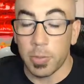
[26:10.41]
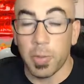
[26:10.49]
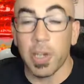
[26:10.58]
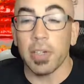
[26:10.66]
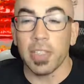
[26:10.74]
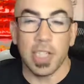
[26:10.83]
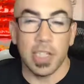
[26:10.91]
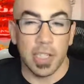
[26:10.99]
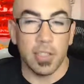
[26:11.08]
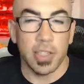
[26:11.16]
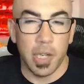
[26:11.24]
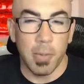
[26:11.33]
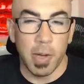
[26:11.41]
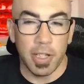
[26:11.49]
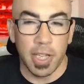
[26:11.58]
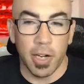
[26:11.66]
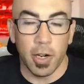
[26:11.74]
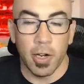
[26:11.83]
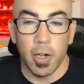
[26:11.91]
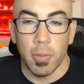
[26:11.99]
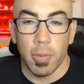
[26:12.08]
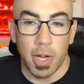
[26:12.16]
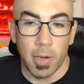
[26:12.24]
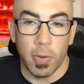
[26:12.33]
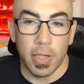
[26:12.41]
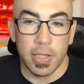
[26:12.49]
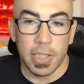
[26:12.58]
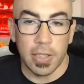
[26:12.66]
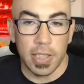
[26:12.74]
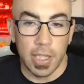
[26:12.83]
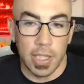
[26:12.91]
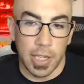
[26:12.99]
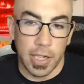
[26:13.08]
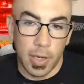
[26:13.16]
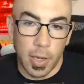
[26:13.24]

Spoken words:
It's my understanding they usually come out later, but I didn't want to stay out that late.